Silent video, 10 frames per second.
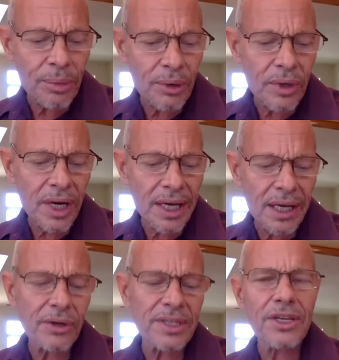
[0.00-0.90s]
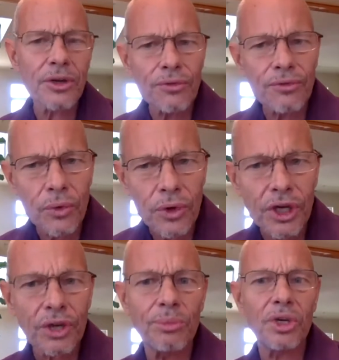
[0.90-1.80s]
But what I hear is that you're for
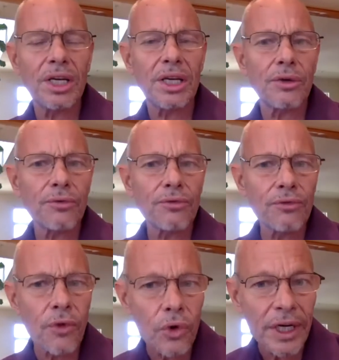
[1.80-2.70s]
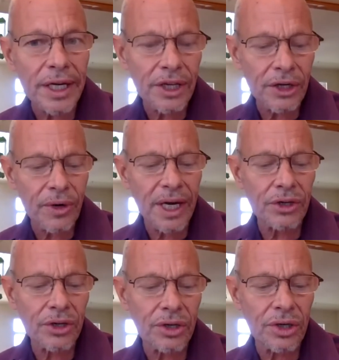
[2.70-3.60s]
community, you're for
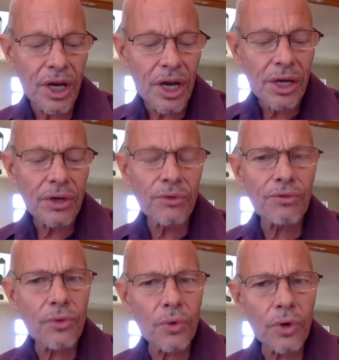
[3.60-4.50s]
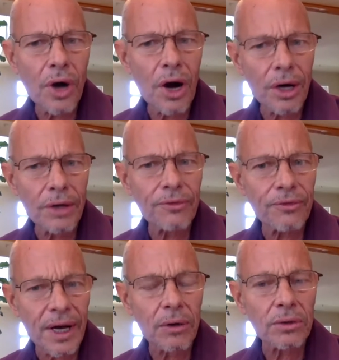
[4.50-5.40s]
integration, you're for
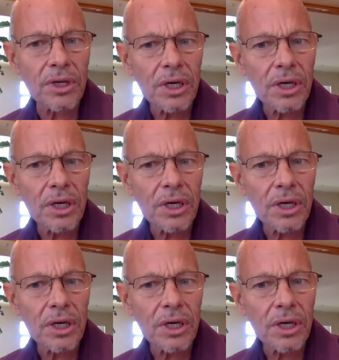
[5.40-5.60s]
heartfelt